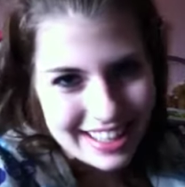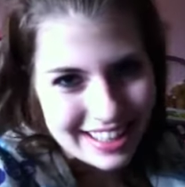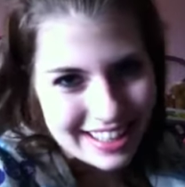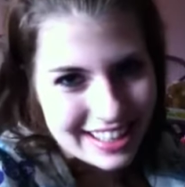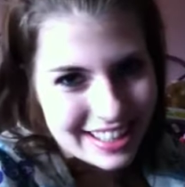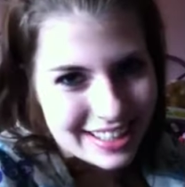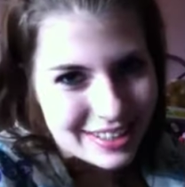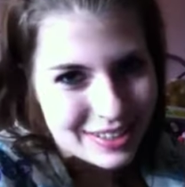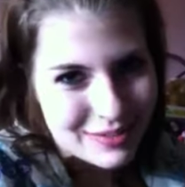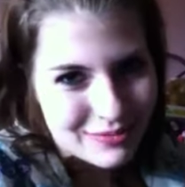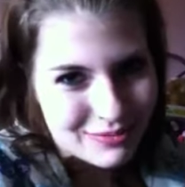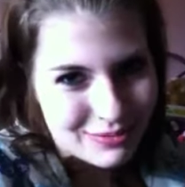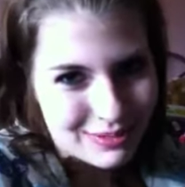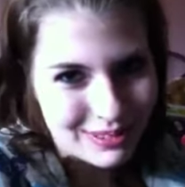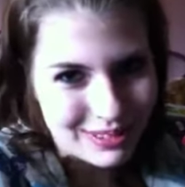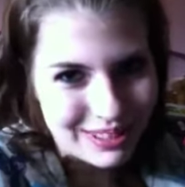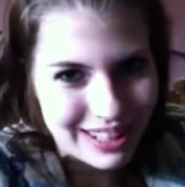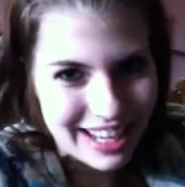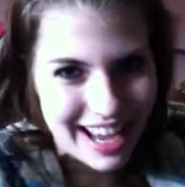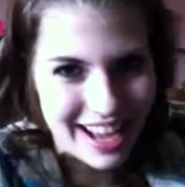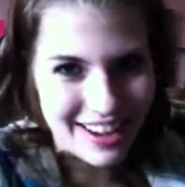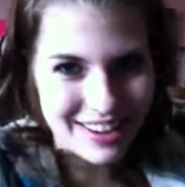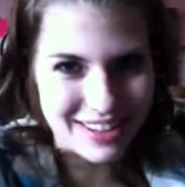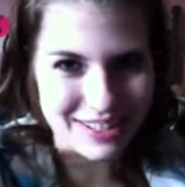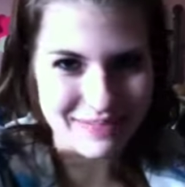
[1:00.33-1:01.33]
he's
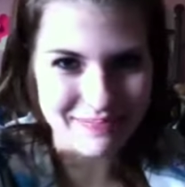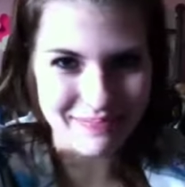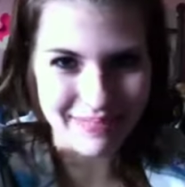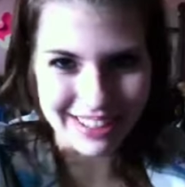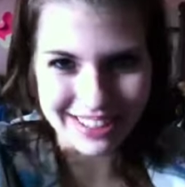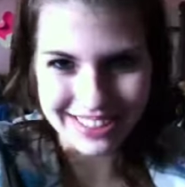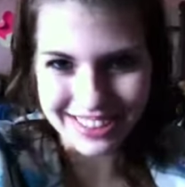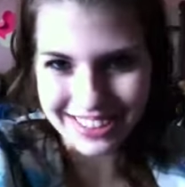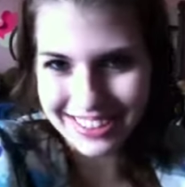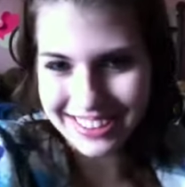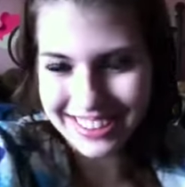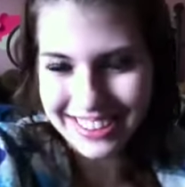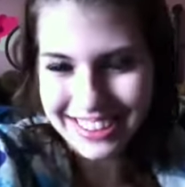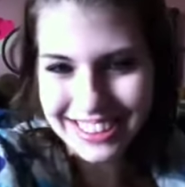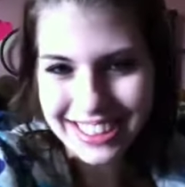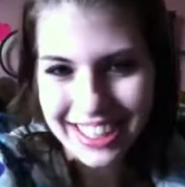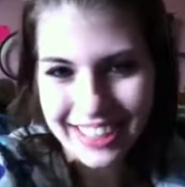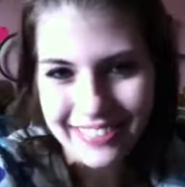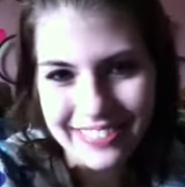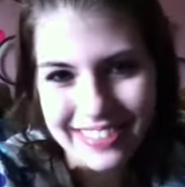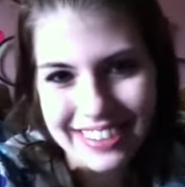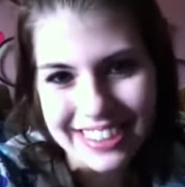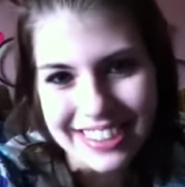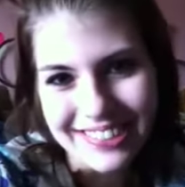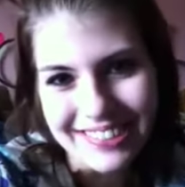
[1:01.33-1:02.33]
pulling out his muscles and
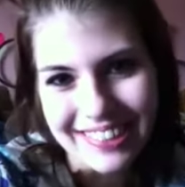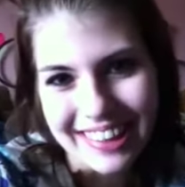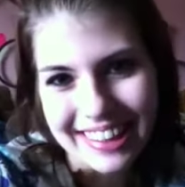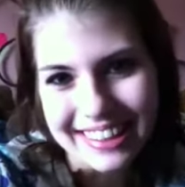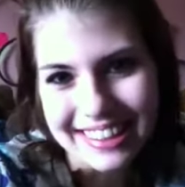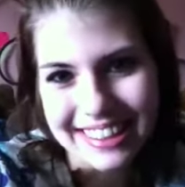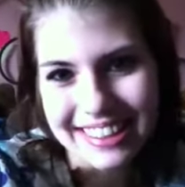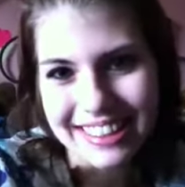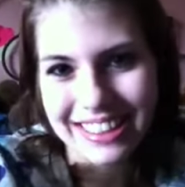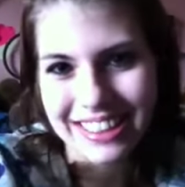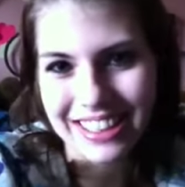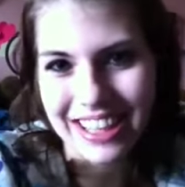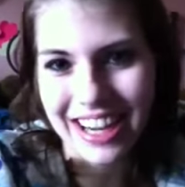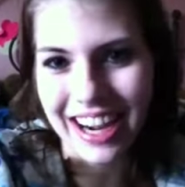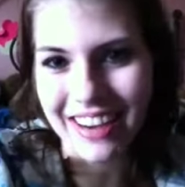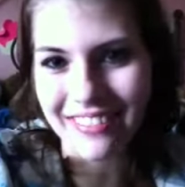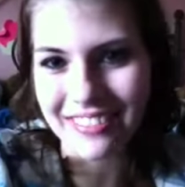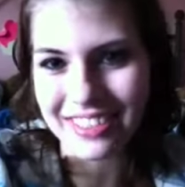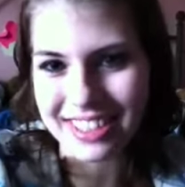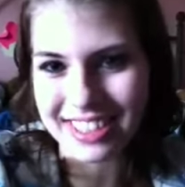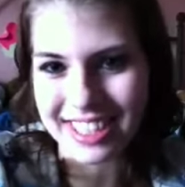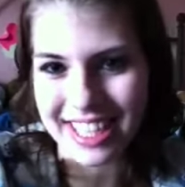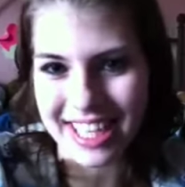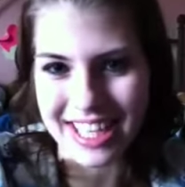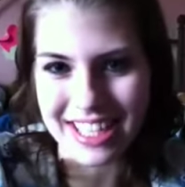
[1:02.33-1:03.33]
stuff and directing the
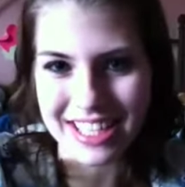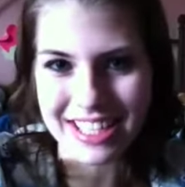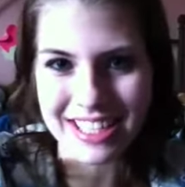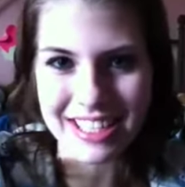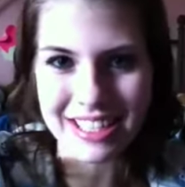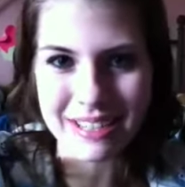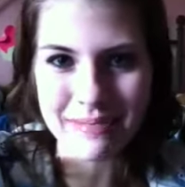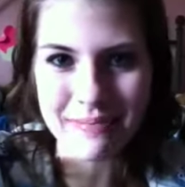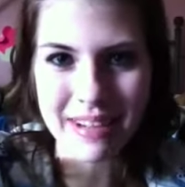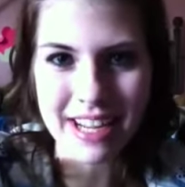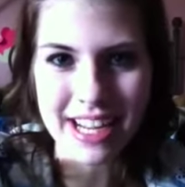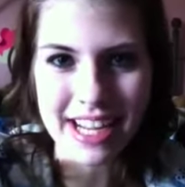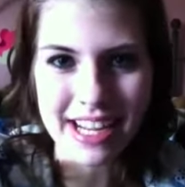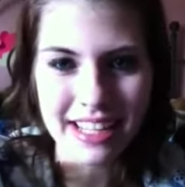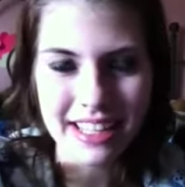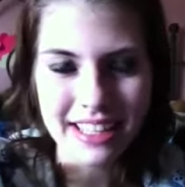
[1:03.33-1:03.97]
conversation to me